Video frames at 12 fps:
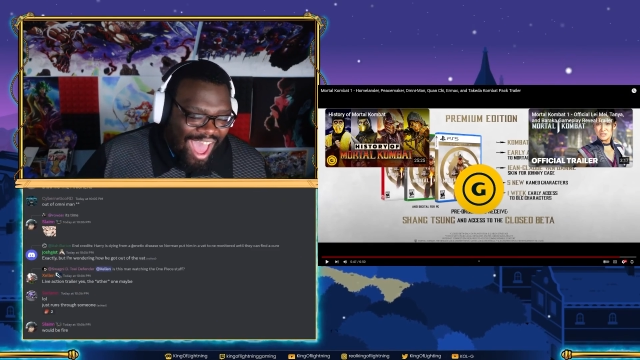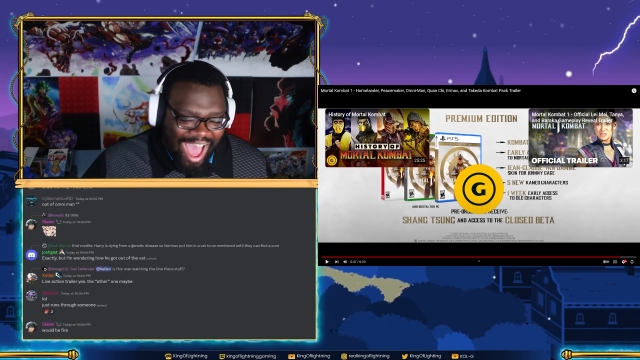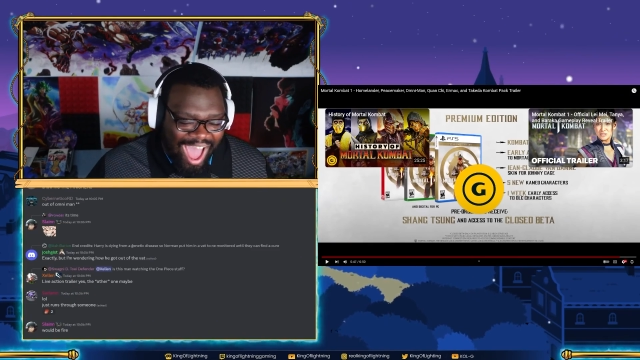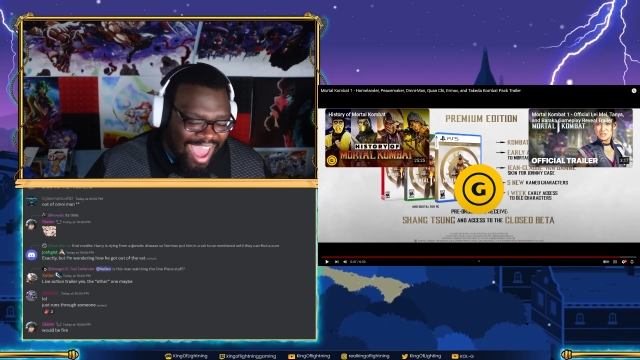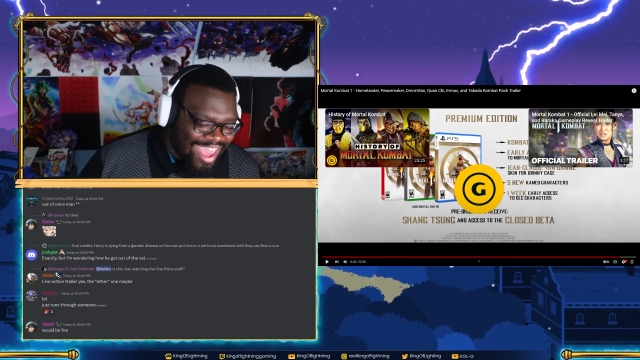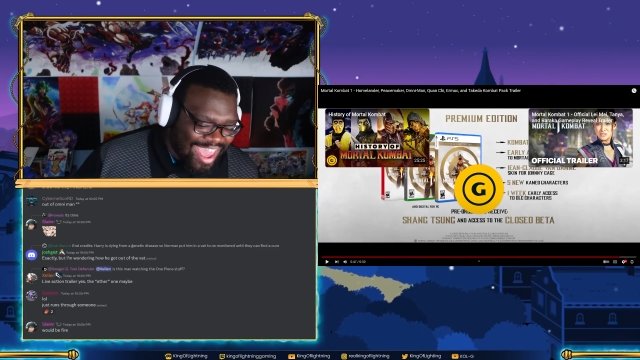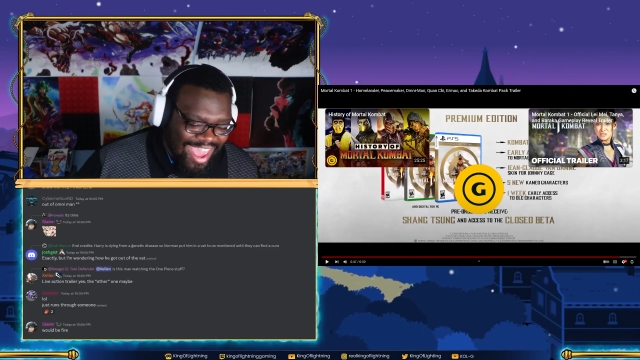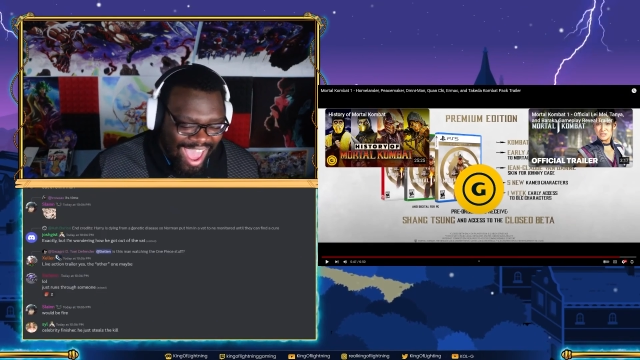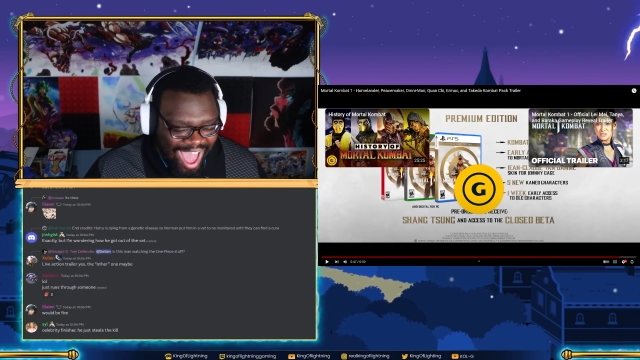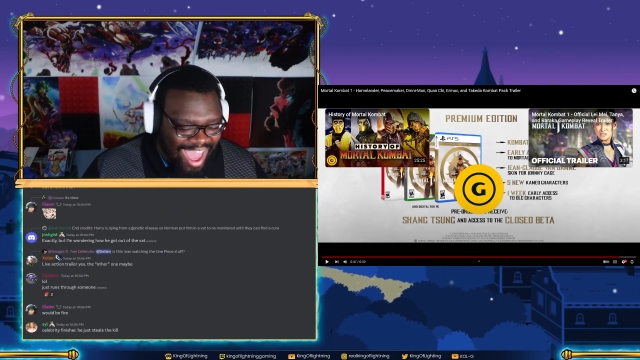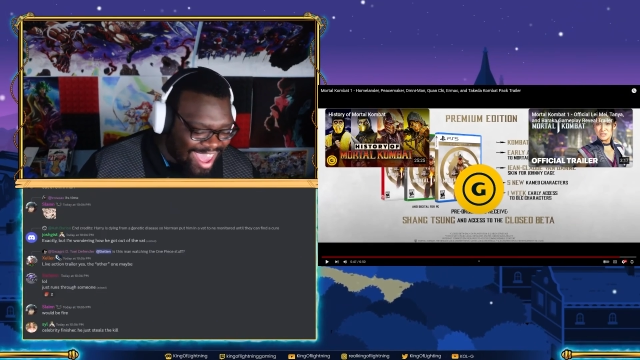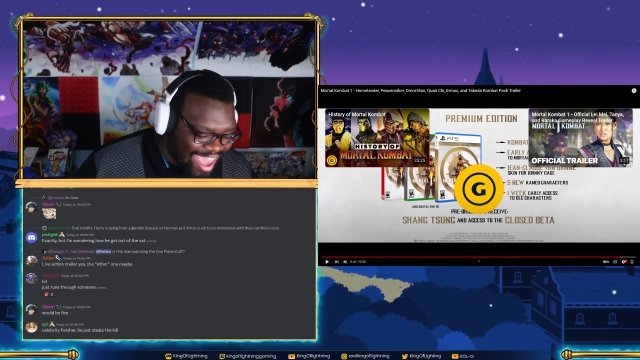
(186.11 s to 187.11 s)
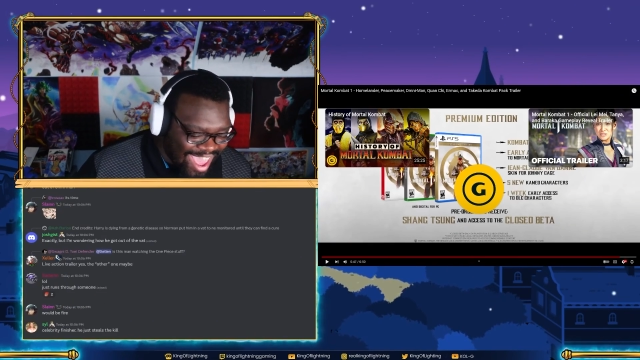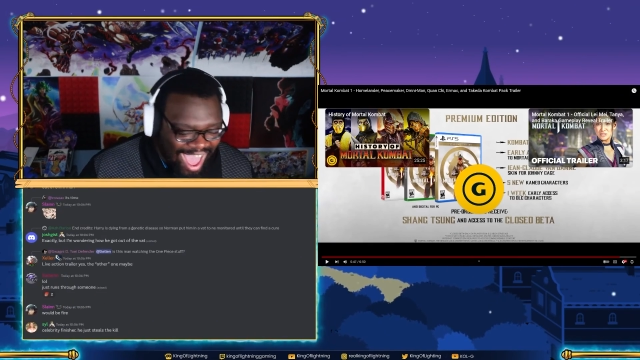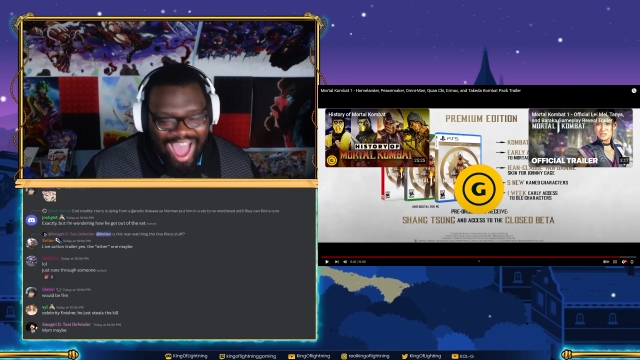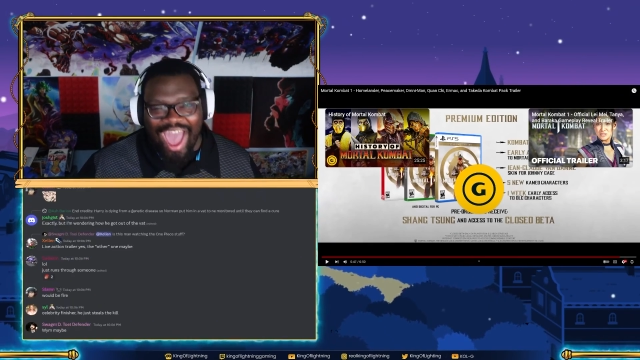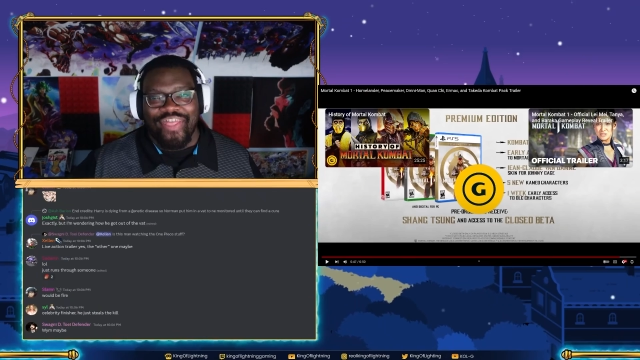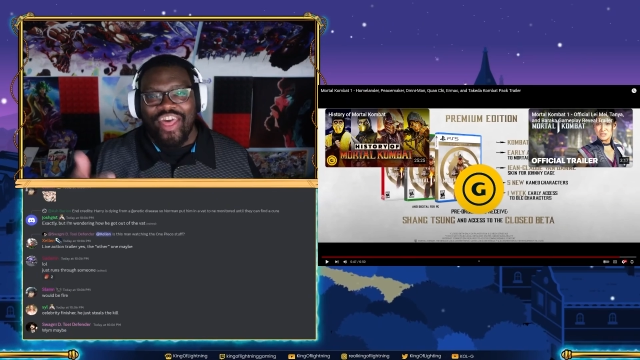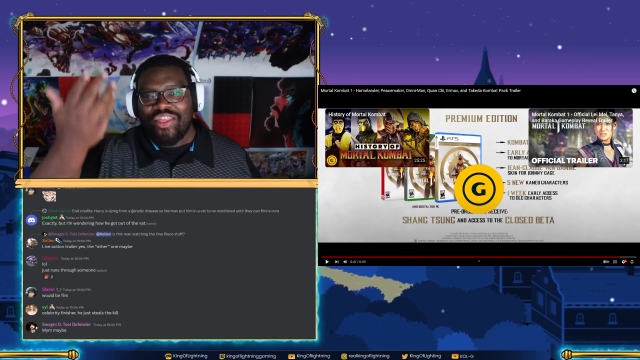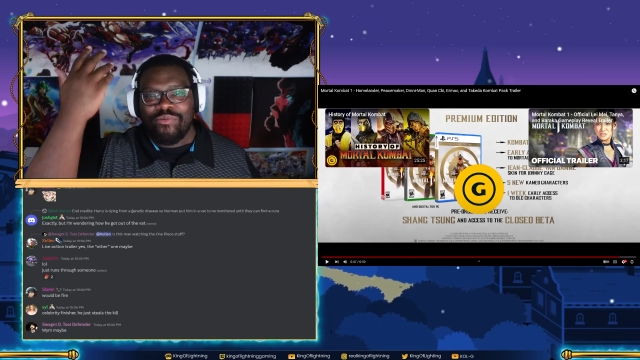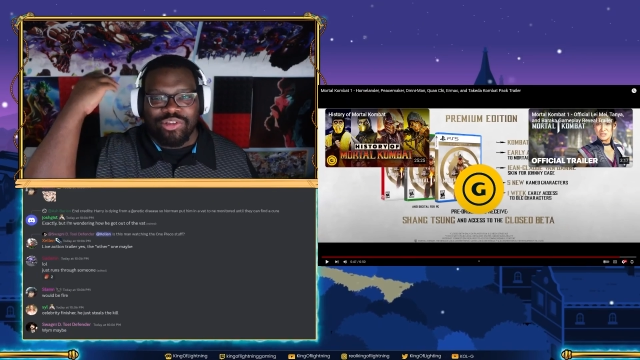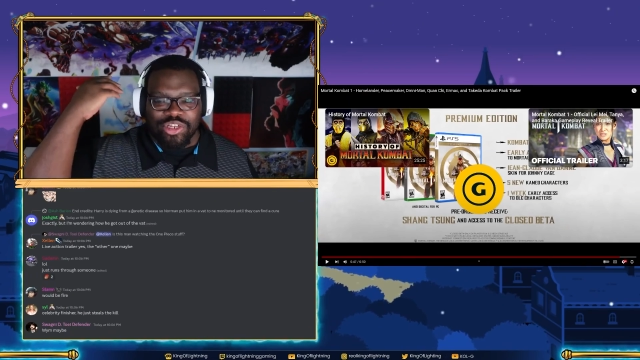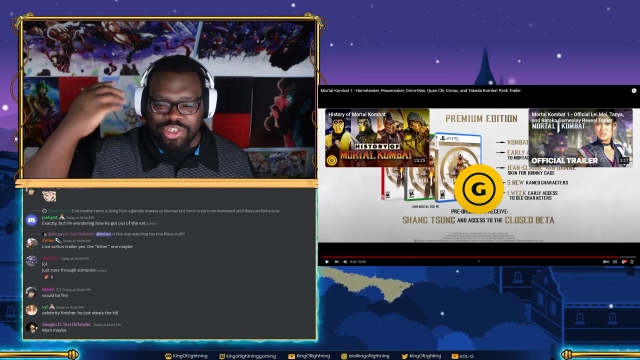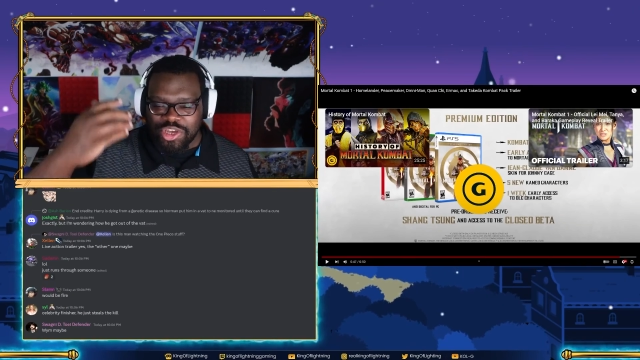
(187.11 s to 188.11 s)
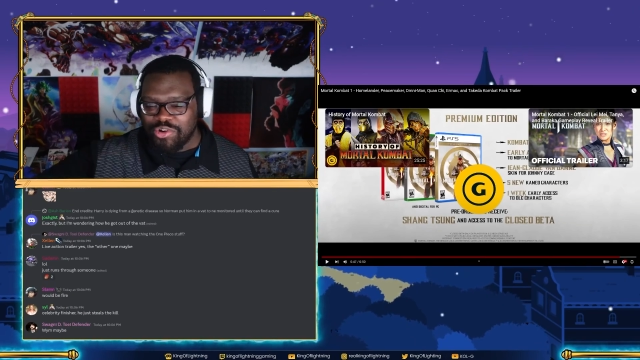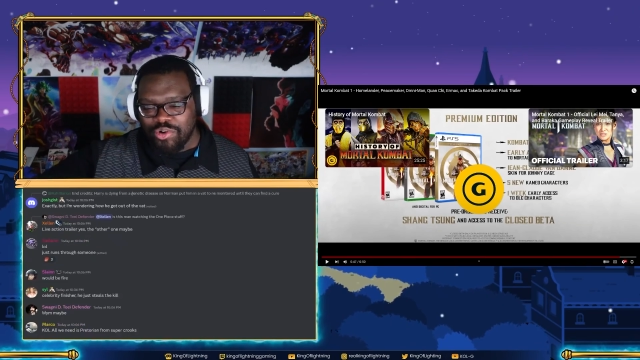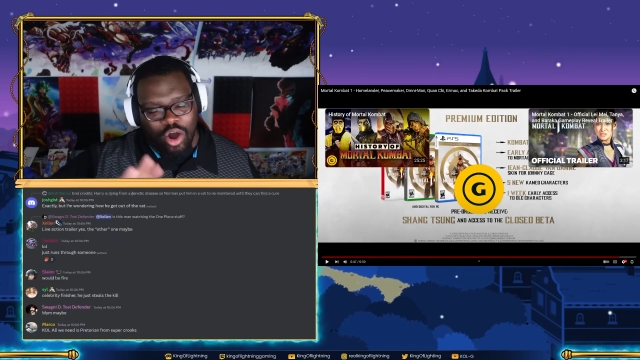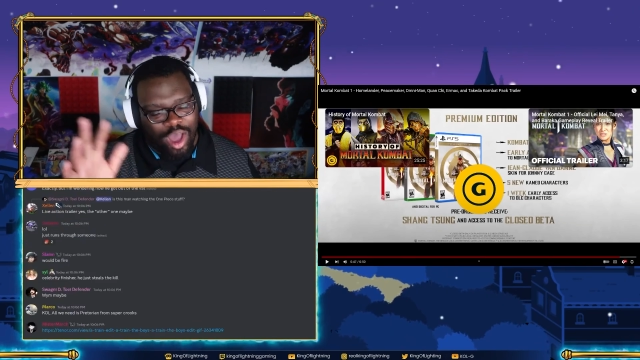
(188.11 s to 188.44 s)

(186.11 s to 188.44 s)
Ah, yeah, yeah. And then the music, too?